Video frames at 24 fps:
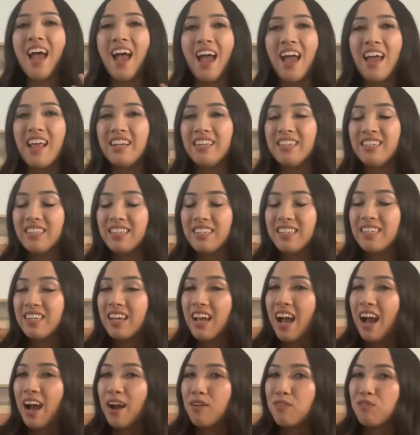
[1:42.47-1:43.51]
and
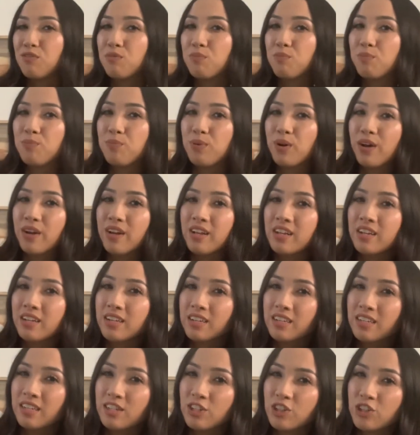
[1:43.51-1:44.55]
have put
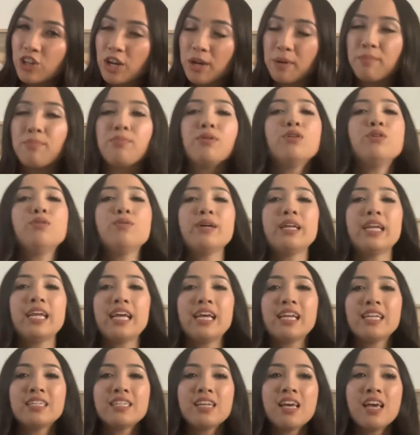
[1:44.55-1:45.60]
shampoo in it,